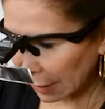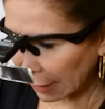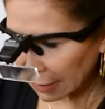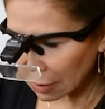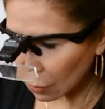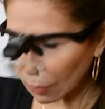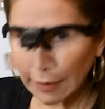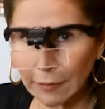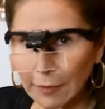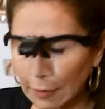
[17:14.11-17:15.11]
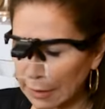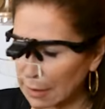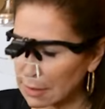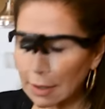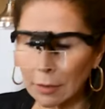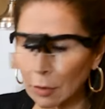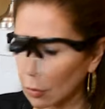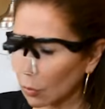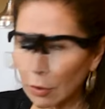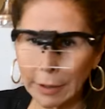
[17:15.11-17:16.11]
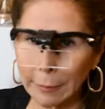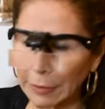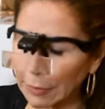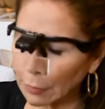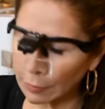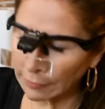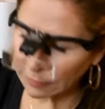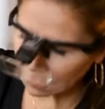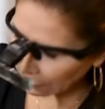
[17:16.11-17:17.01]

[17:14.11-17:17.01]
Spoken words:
it gets red very easy, don't worry about the redness